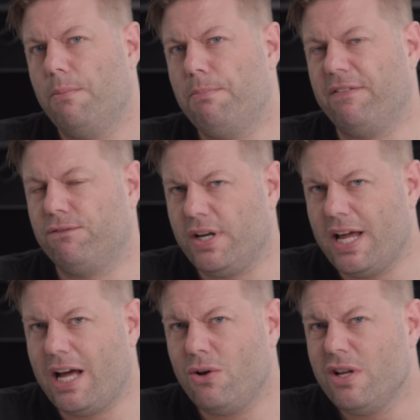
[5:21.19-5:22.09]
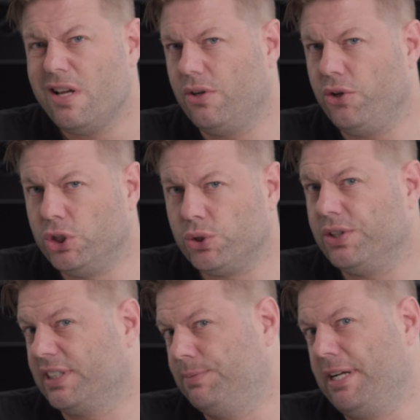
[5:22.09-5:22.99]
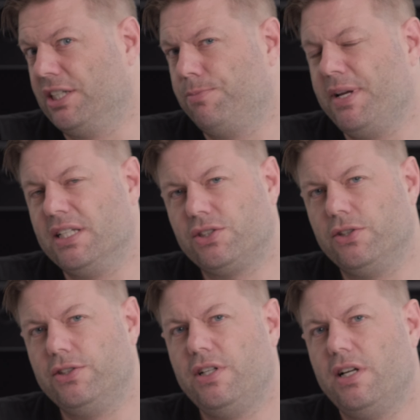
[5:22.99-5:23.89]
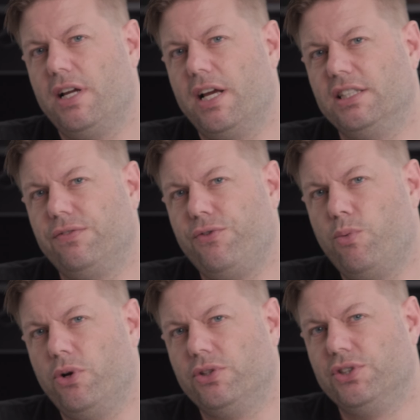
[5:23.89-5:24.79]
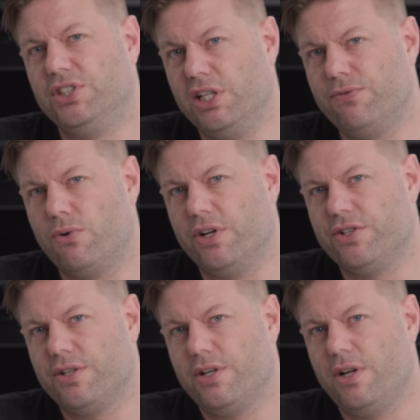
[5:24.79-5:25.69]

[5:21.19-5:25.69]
but for now, you shouldn't expect it to be as good as if you were to deliver it